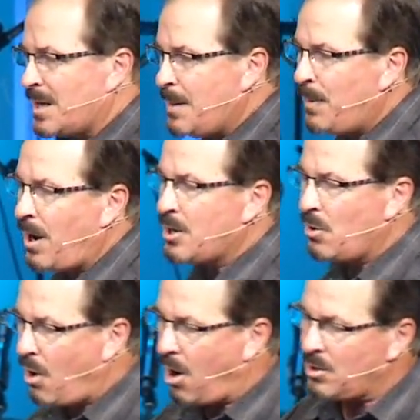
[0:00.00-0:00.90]
Keep it on your
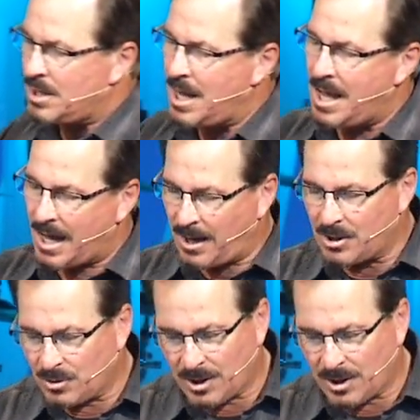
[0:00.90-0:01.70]
heart and on your